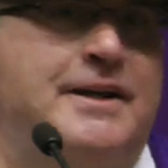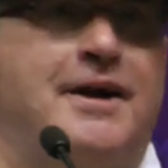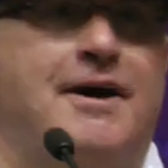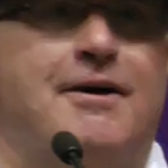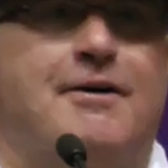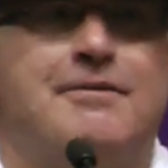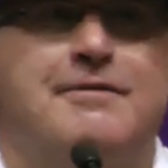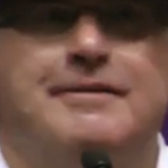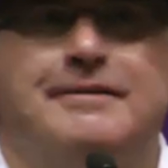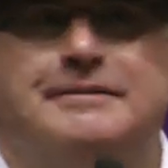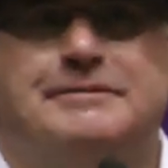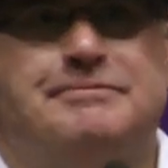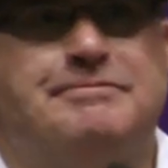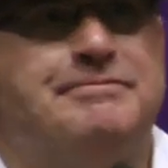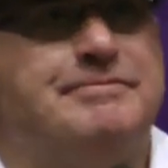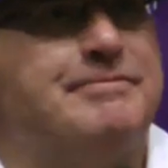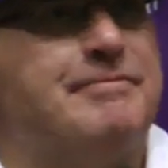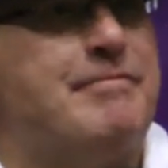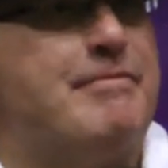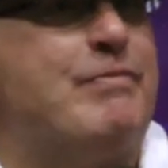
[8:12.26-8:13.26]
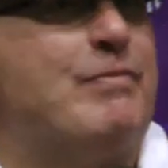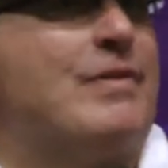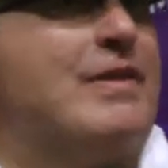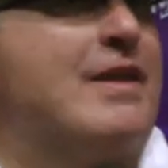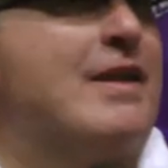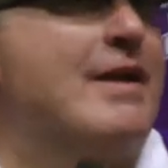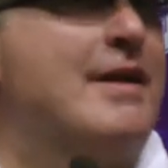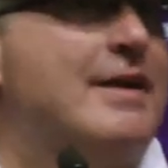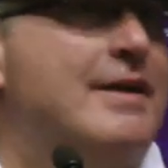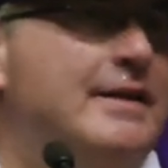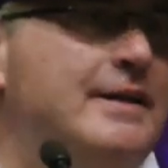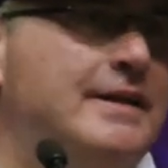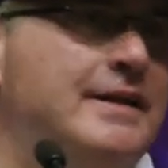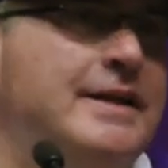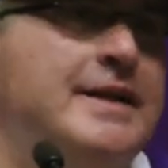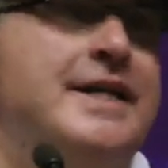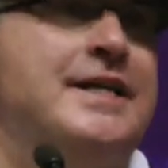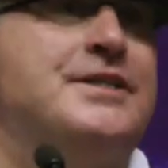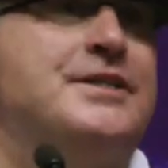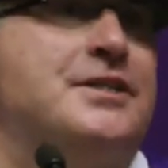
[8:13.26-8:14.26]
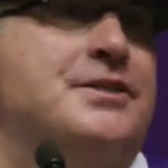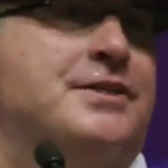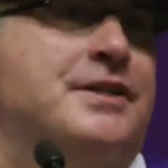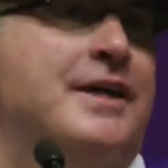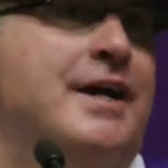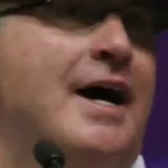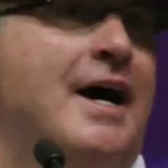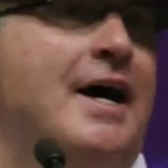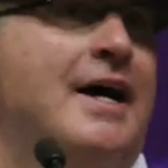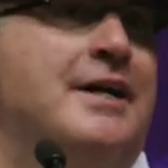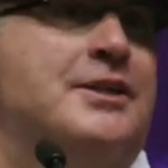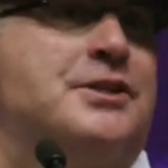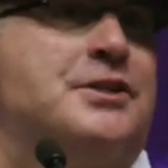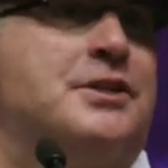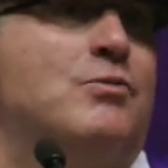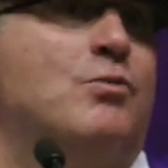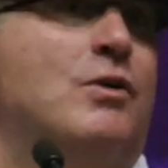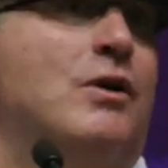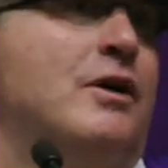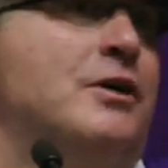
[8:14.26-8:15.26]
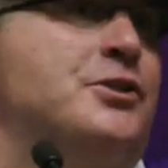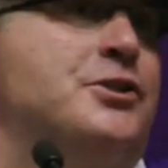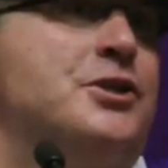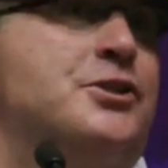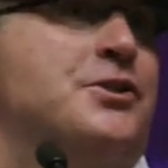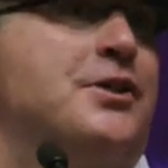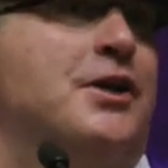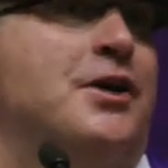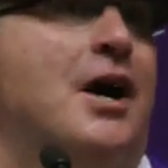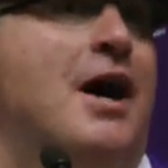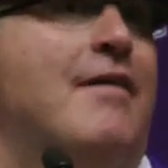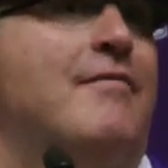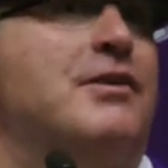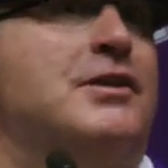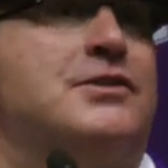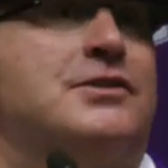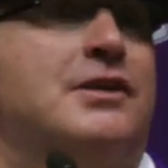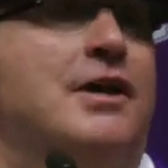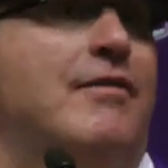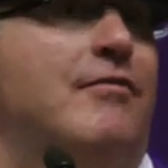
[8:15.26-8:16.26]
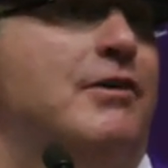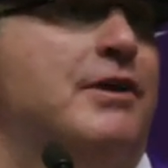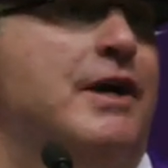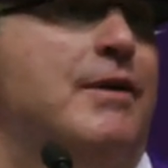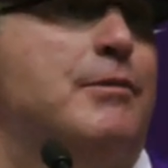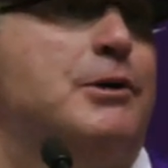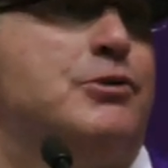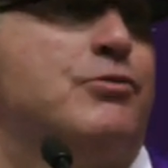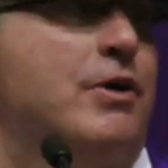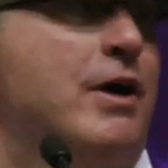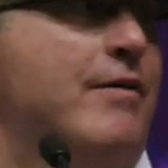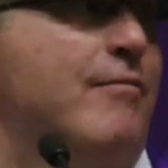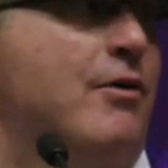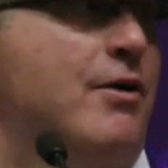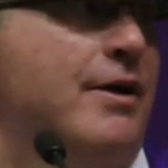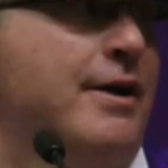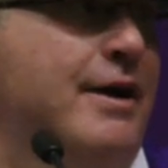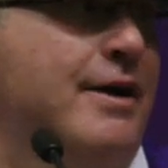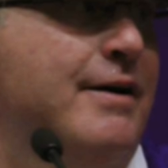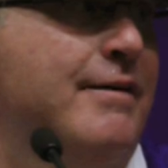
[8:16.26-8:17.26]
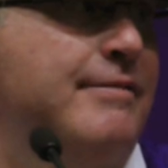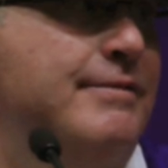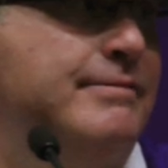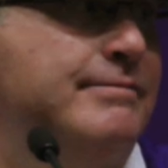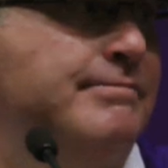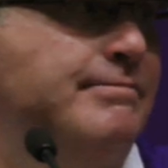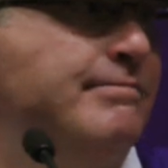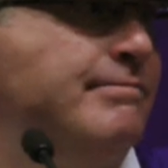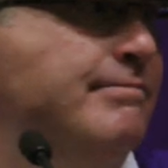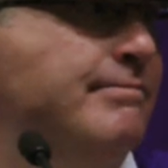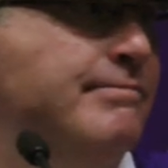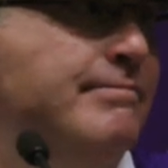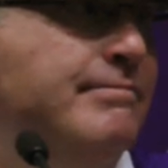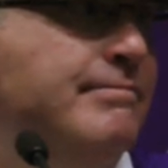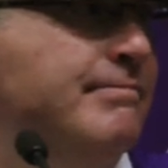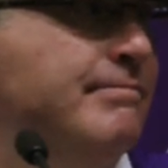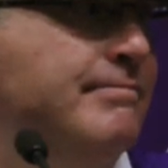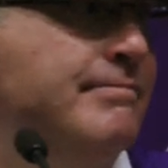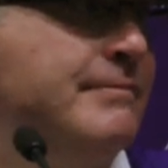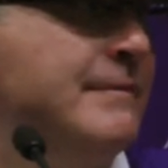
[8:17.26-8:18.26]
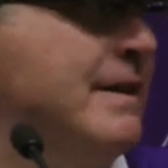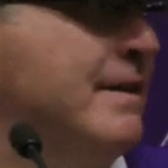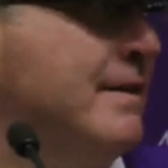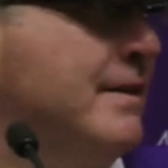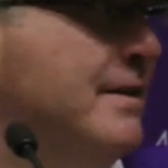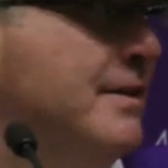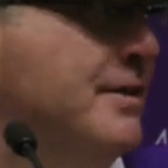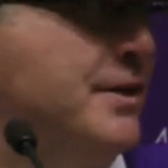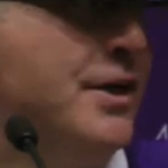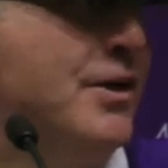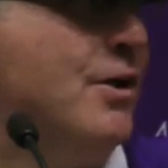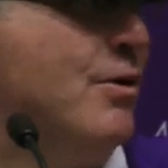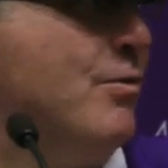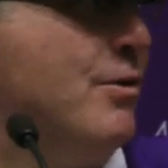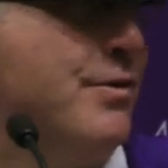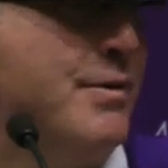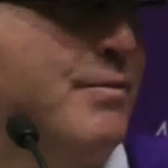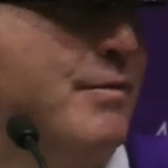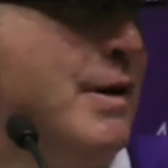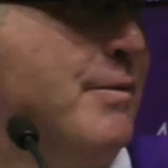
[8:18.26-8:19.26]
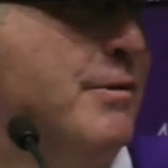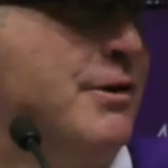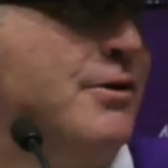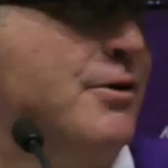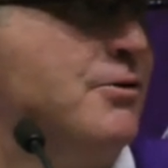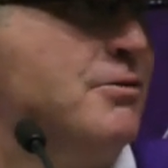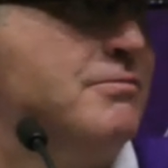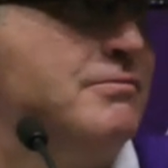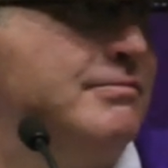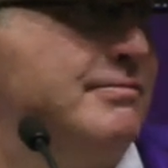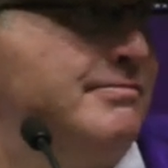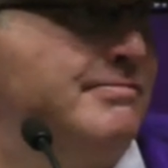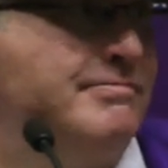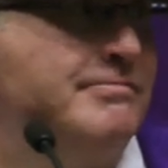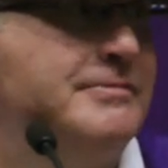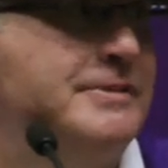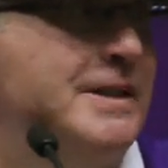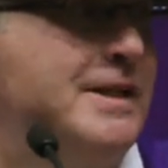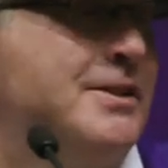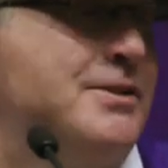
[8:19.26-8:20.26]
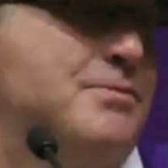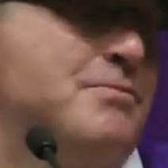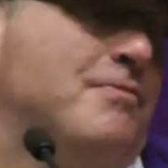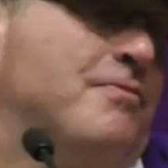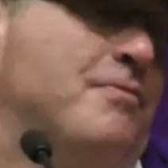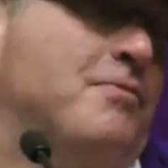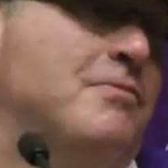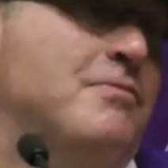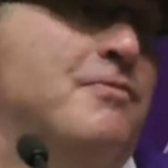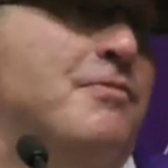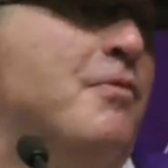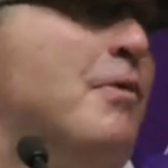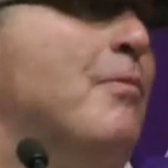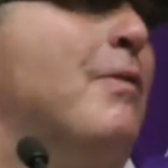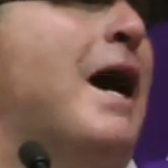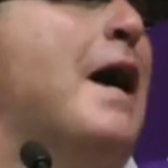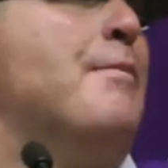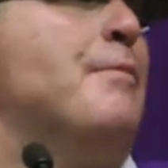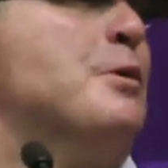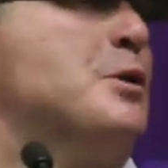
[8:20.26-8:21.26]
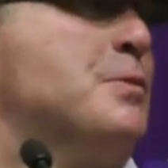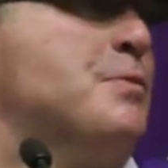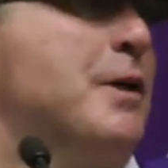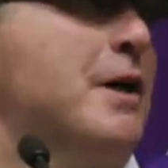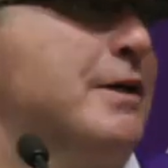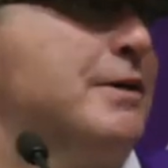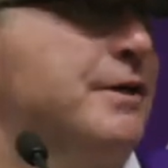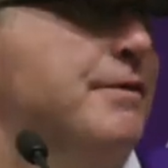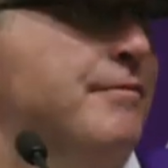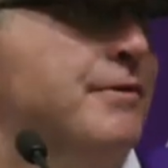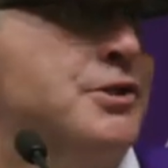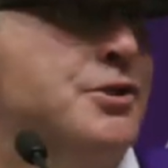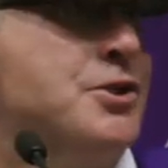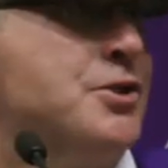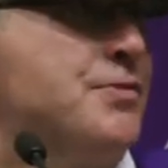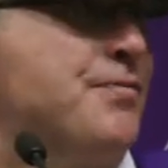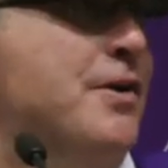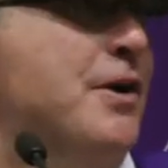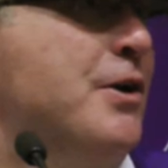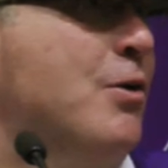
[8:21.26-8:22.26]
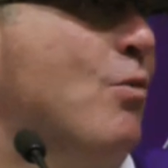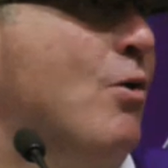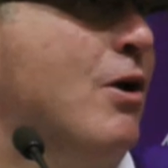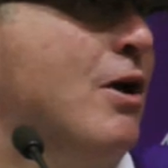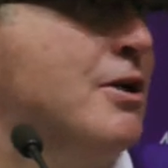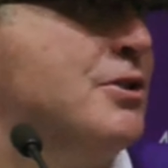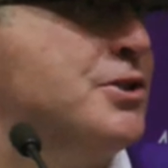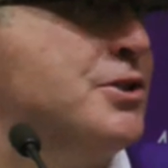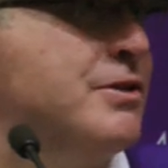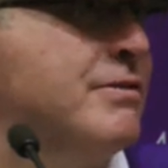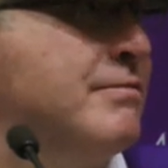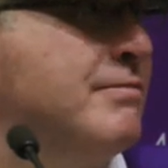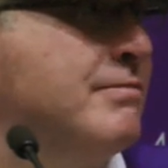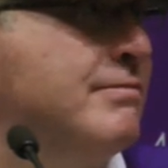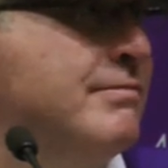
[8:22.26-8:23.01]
You know, he's just a guy. It's just the confidence level him and Trayvon have dealing with him. I mean, it's from my perspective, it's just fun to watch.